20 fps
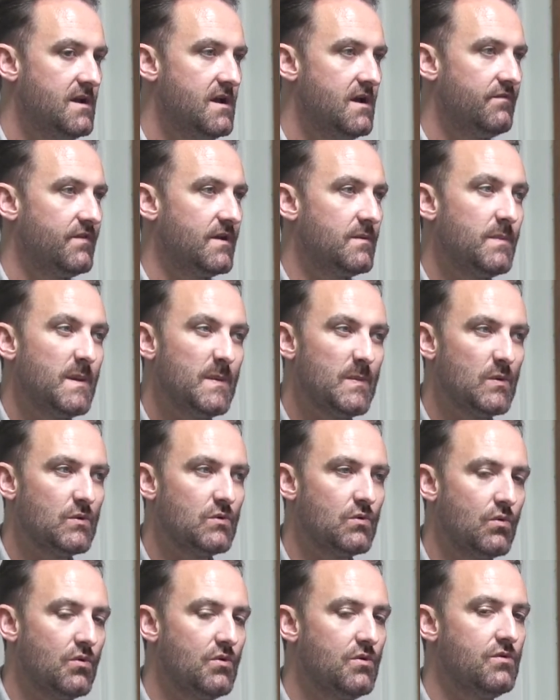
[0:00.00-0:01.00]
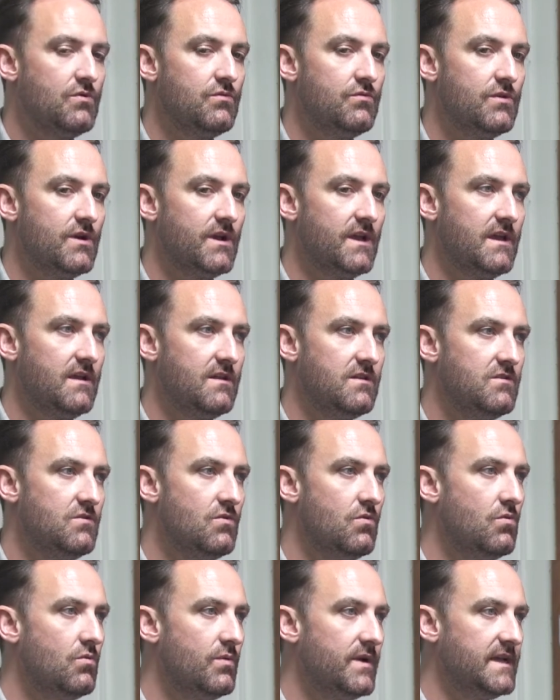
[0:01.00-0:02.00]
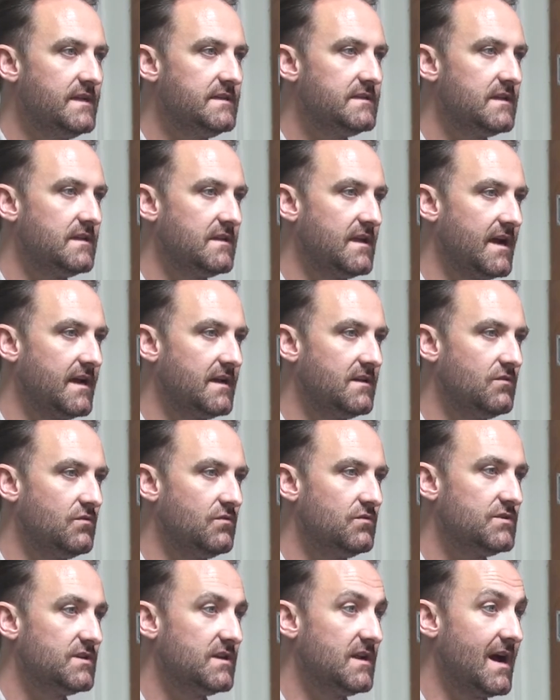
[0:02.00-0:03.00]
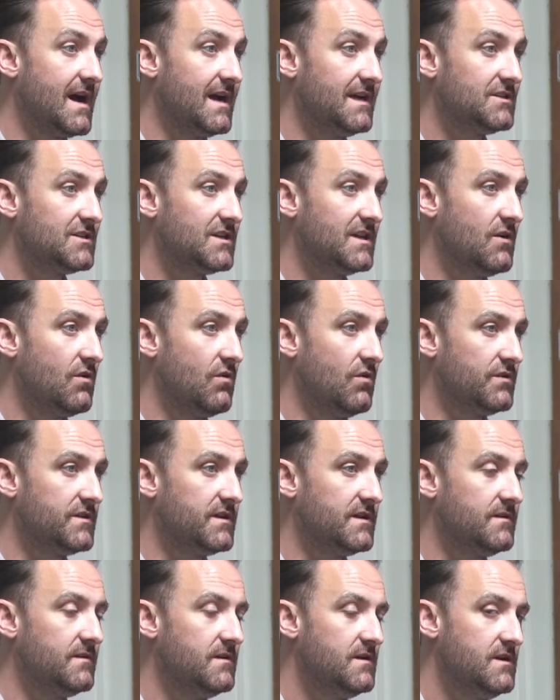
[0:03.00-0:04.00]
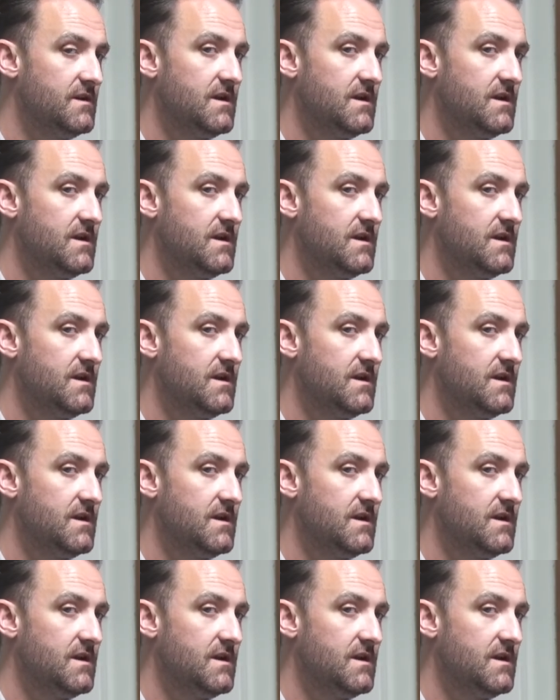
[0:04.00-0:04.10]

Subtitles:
I think people don't really know ways to diagnose and actually audit.